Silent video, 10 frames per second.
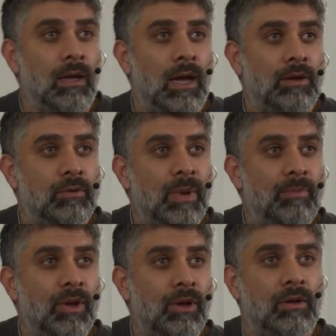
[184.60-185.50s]
And
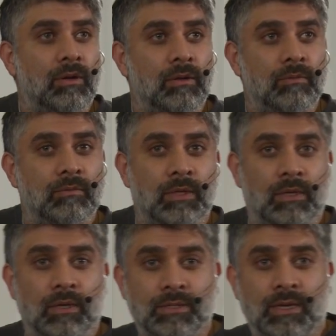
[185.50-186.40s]
remember,
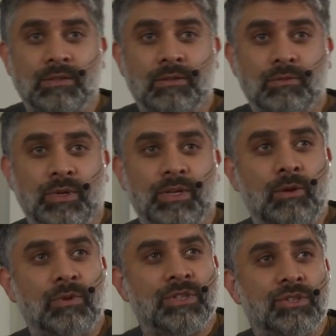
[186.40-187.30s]
Allah's going to ask us one day,
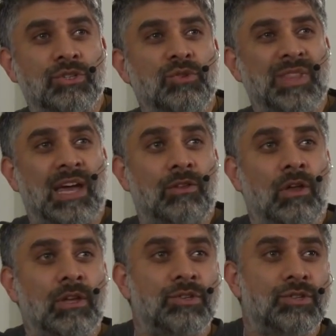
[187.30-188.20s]
what did you do with that
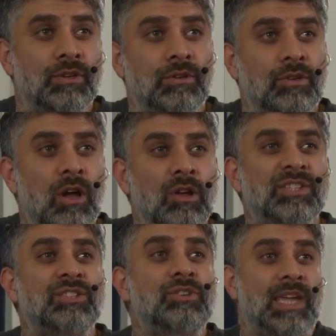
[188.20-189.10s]
knowledge? Not
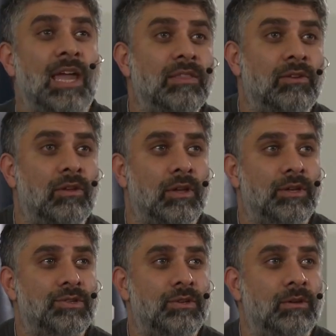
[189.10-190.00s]
did you gain that
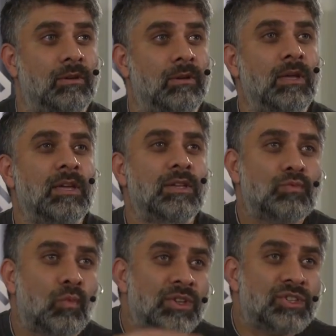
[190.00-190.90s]
knowledge,
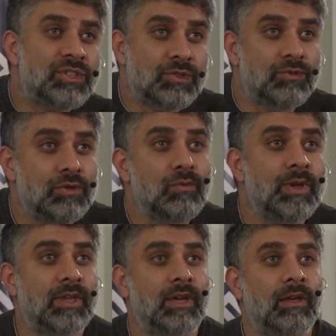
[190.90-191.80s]
is what did you do
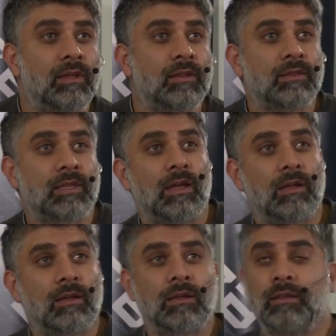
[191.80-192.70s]
with it
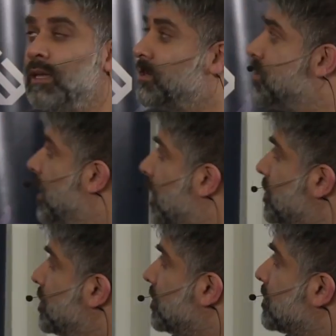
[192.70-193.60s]
that
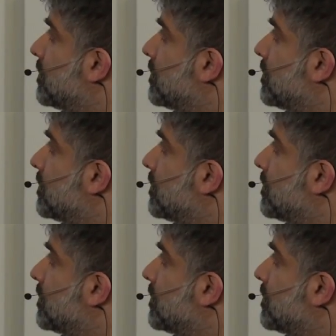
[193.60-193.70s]
changed.